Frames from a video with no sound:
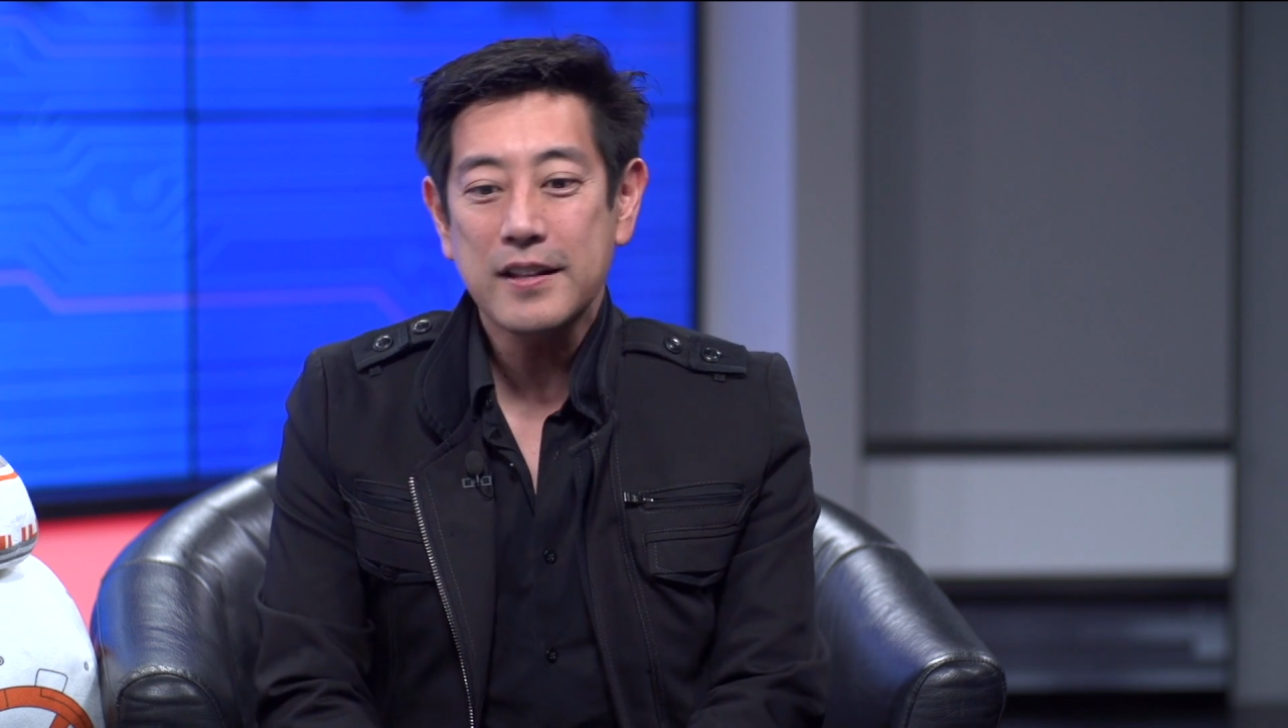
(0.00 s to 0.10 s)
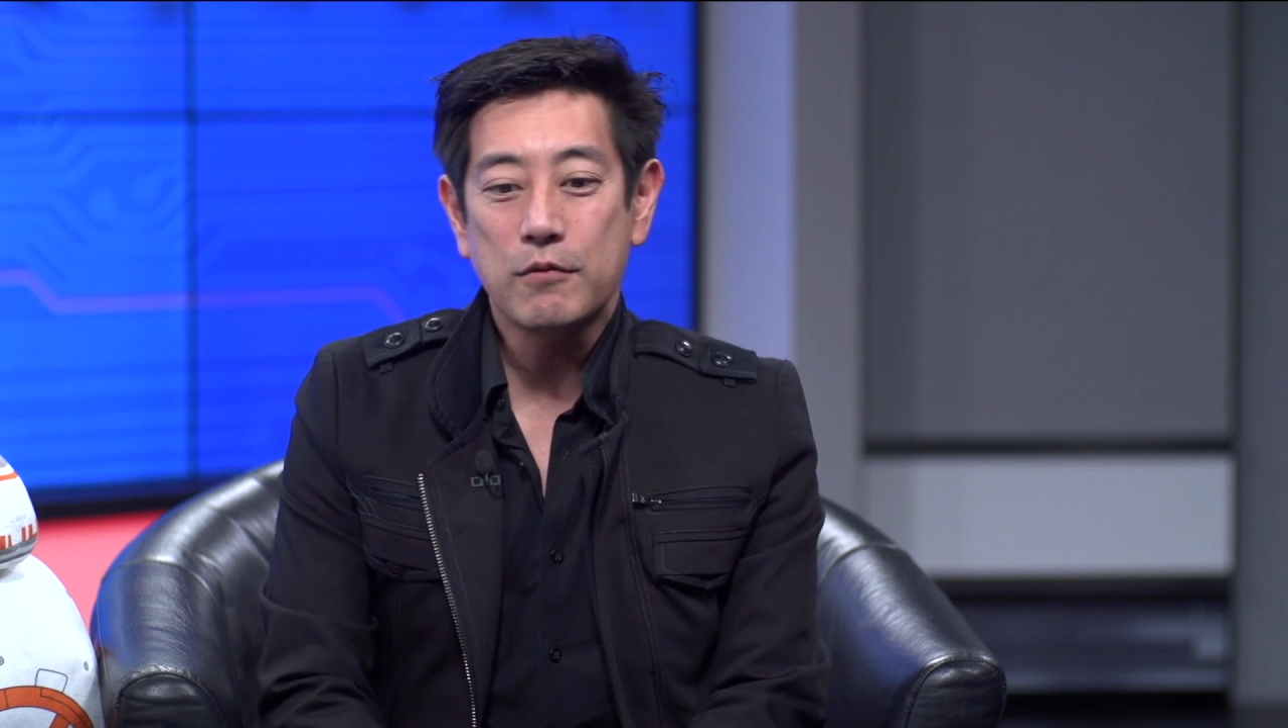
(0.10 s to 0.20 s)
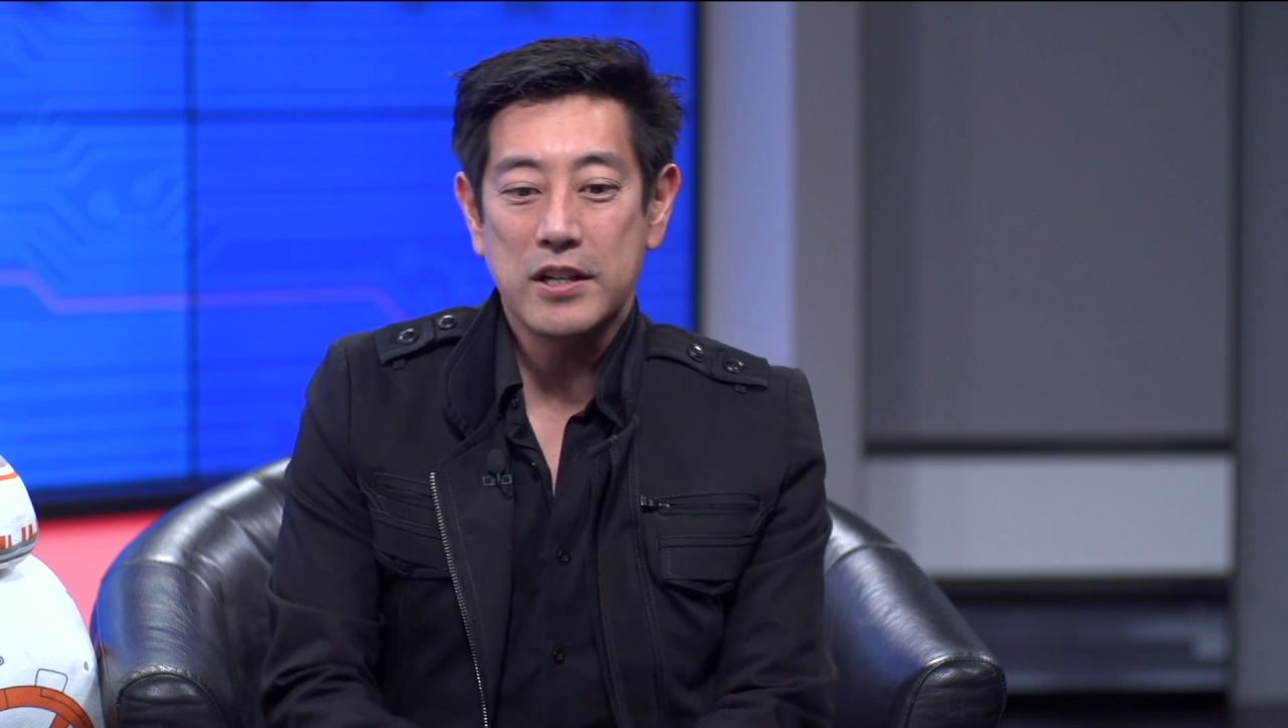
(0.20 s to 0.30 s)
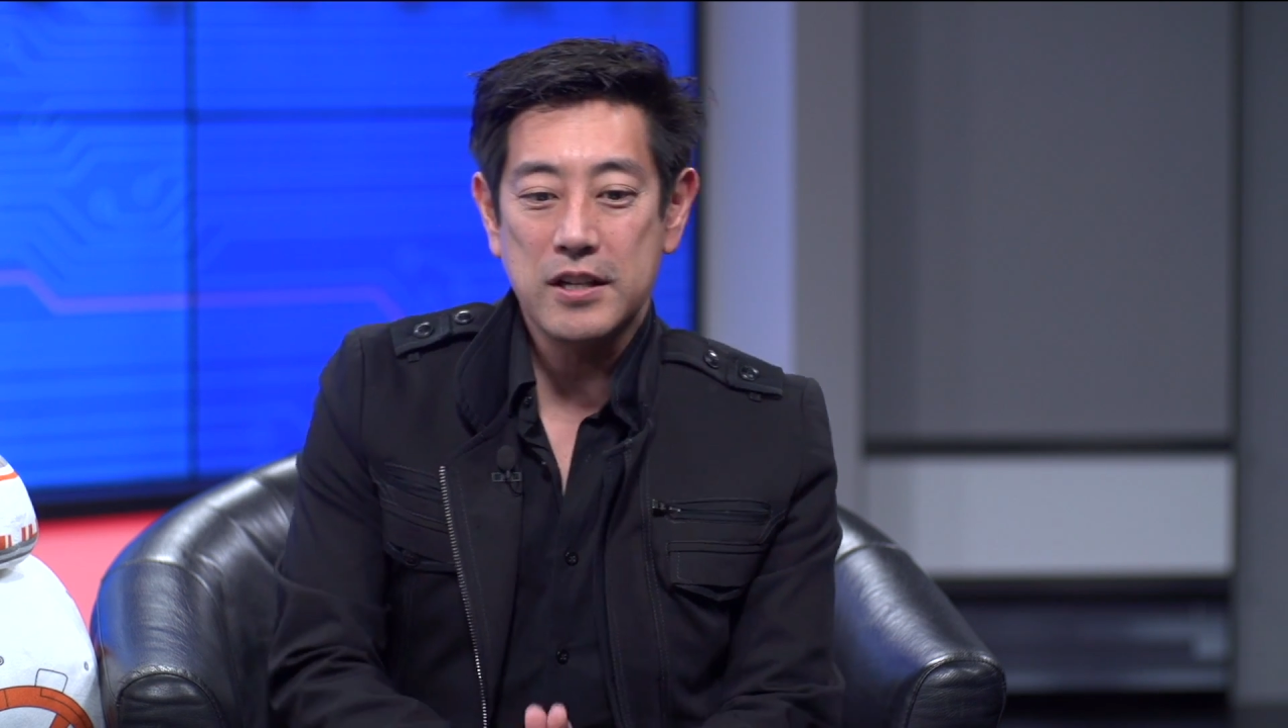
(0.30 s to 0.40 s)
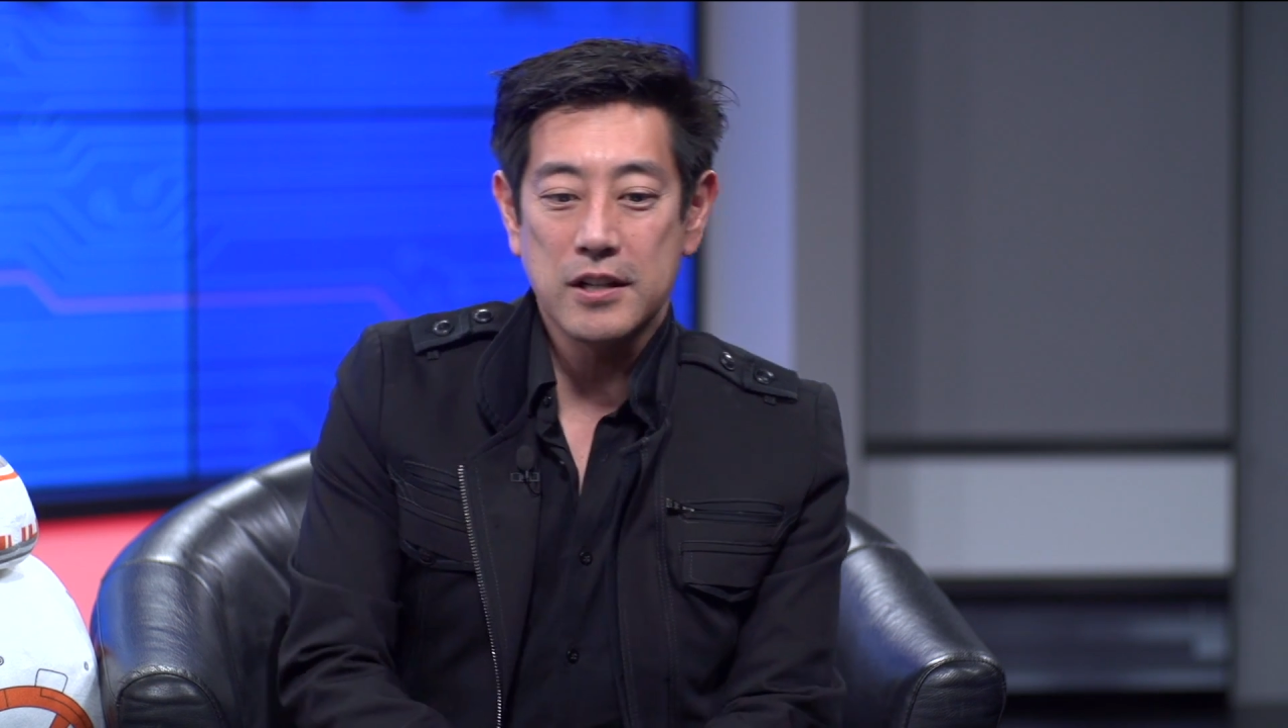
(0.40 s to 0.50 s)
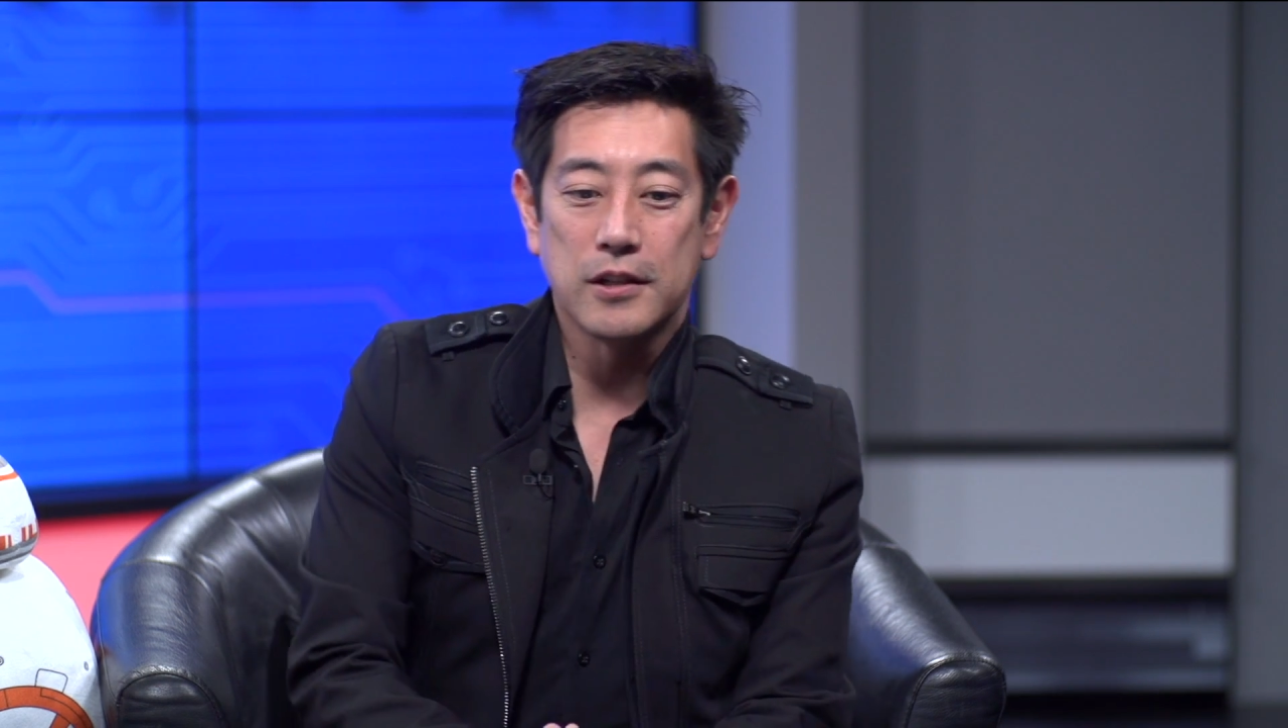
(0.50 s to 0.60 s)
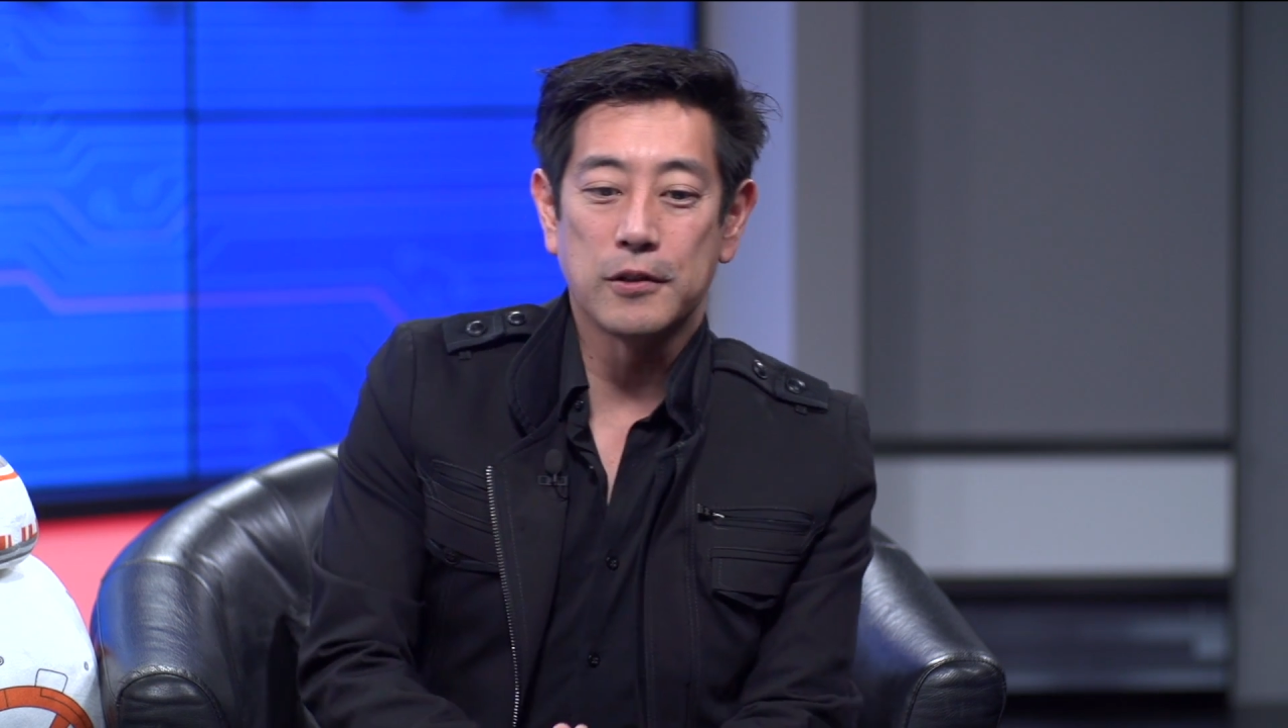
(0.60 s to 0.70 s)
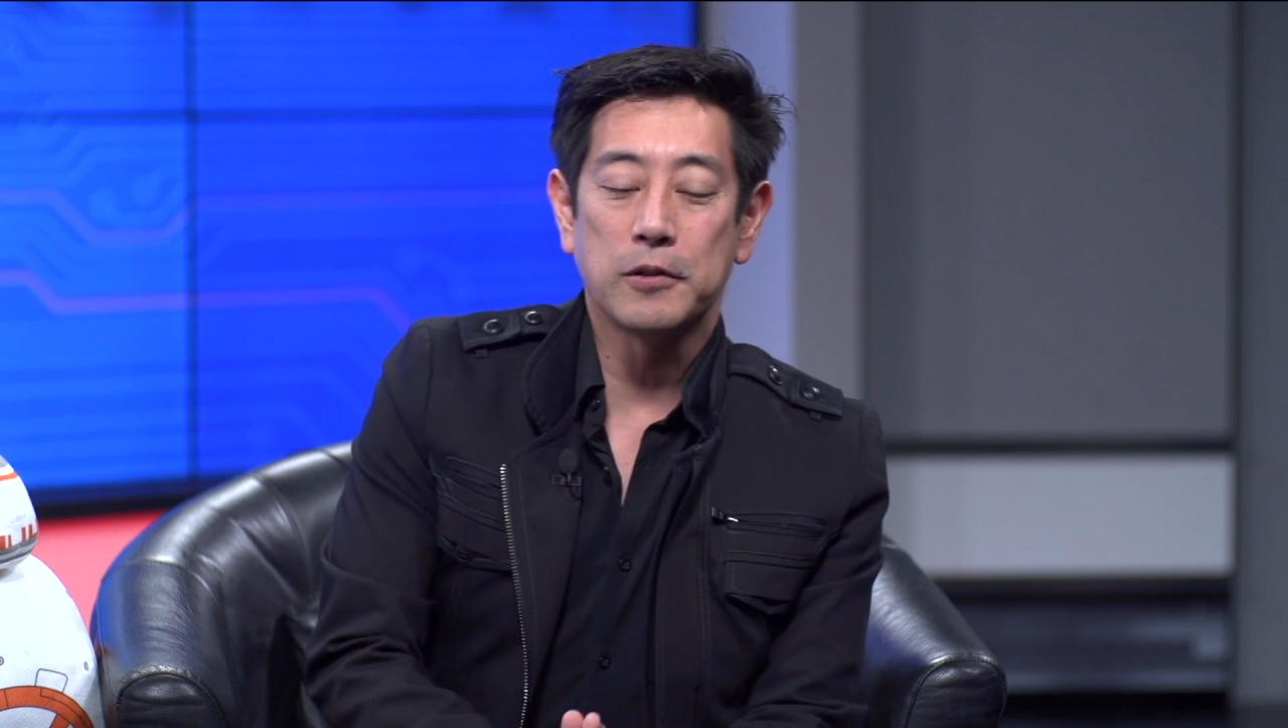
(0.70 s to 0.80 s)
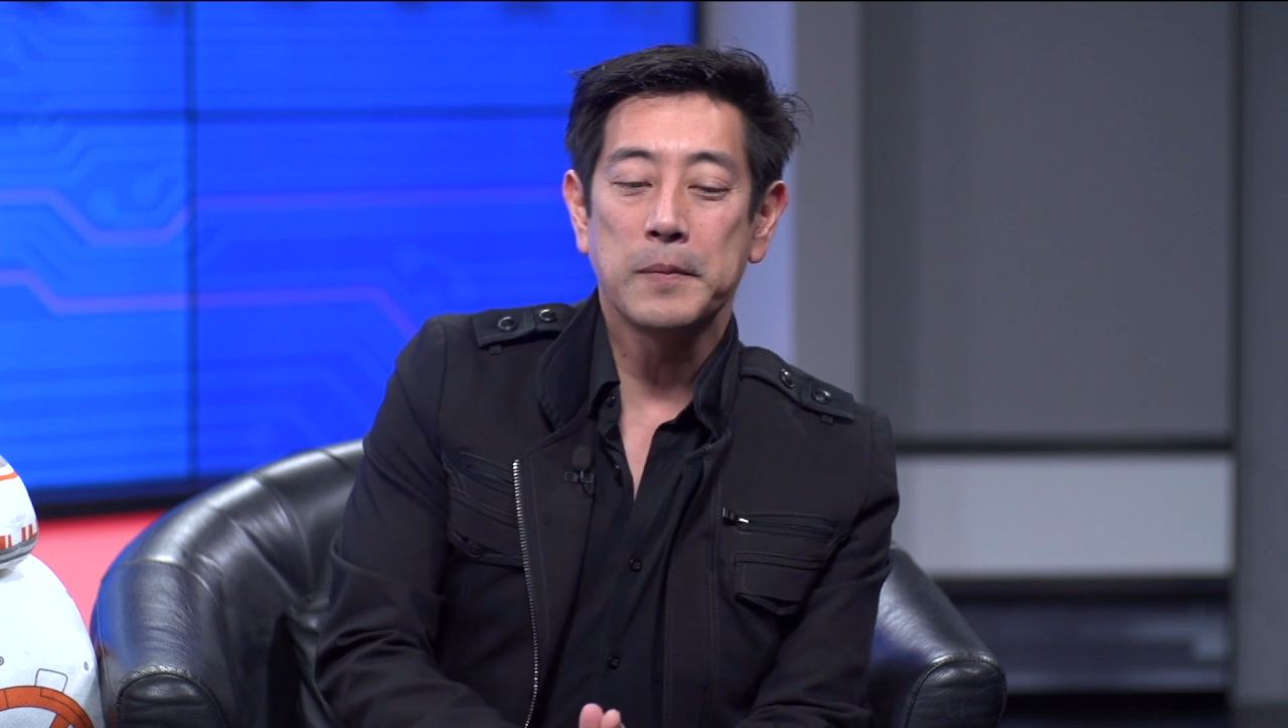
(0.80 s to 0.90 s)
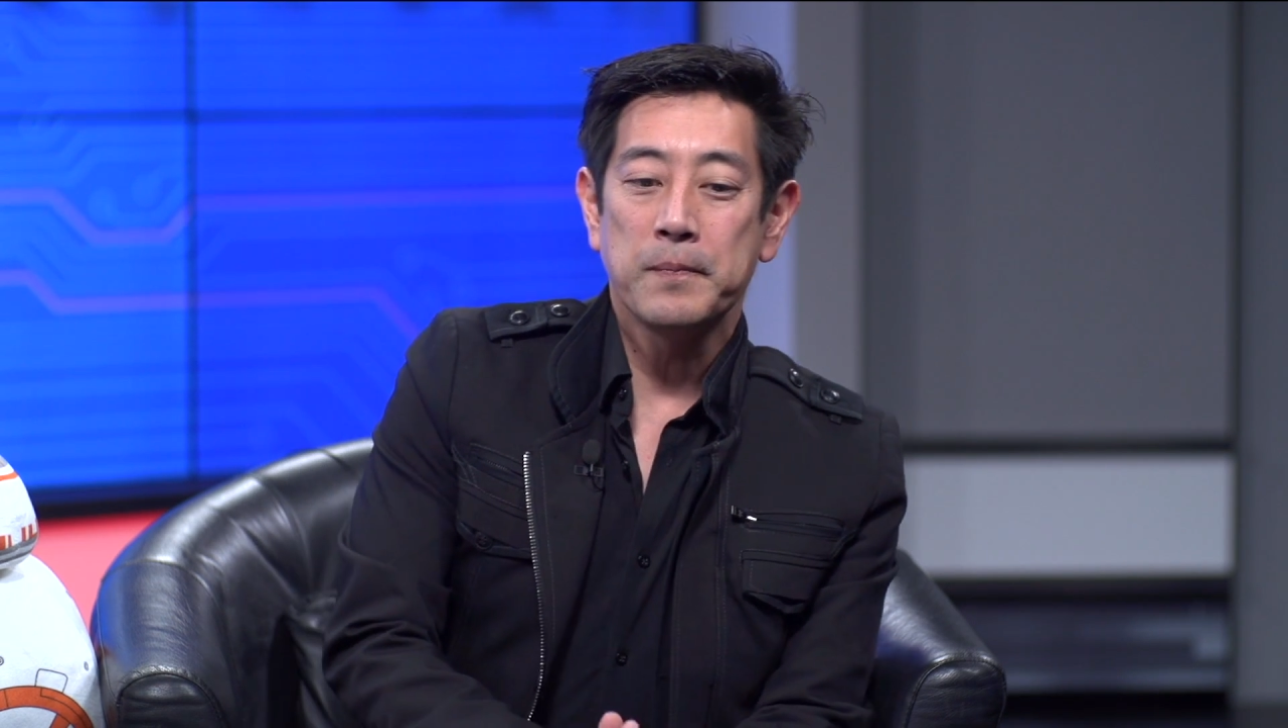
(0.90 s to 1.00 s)
that we
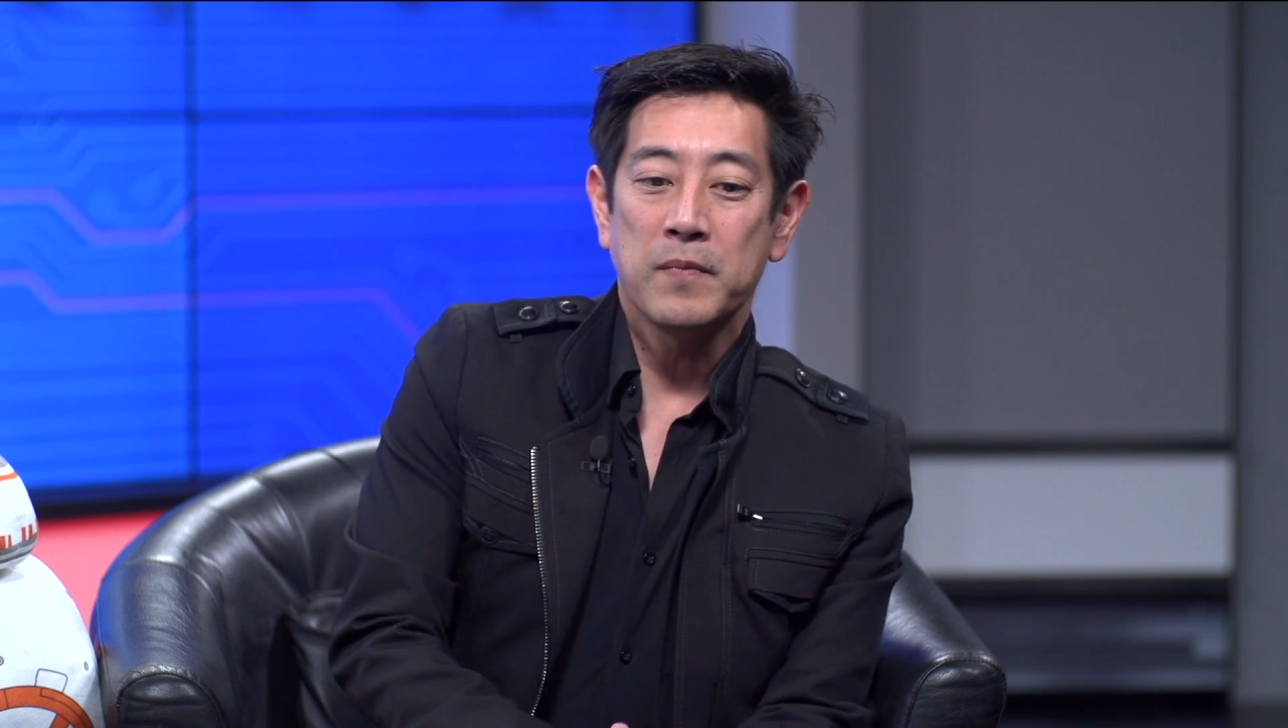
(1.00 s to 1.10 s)
do